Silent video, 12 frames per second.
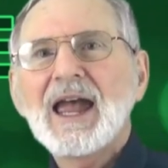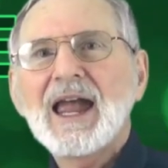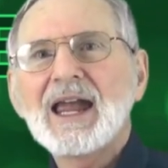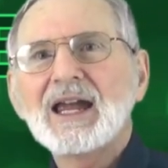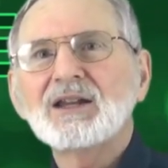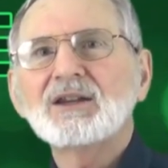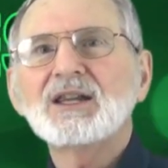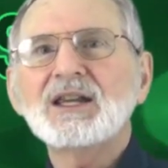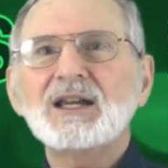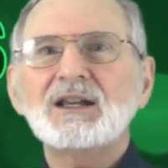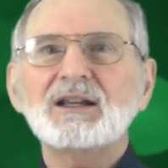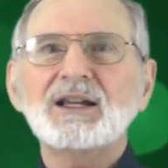and
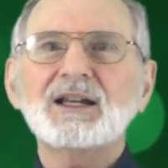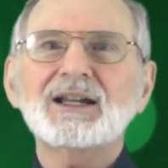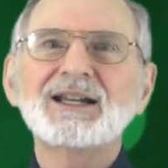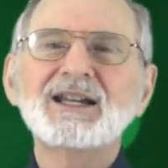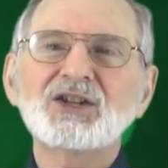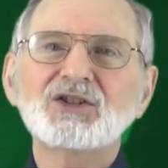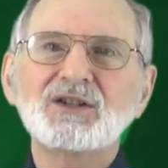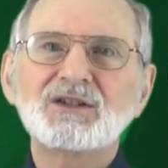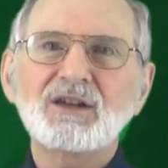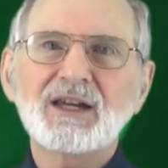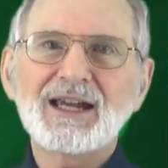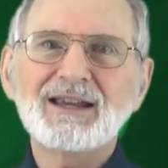the
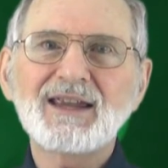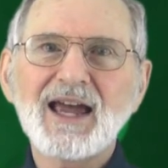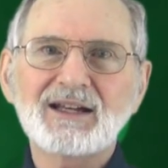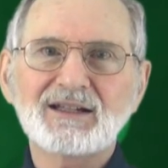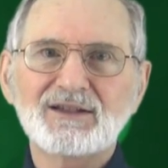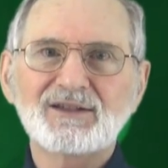conditions in that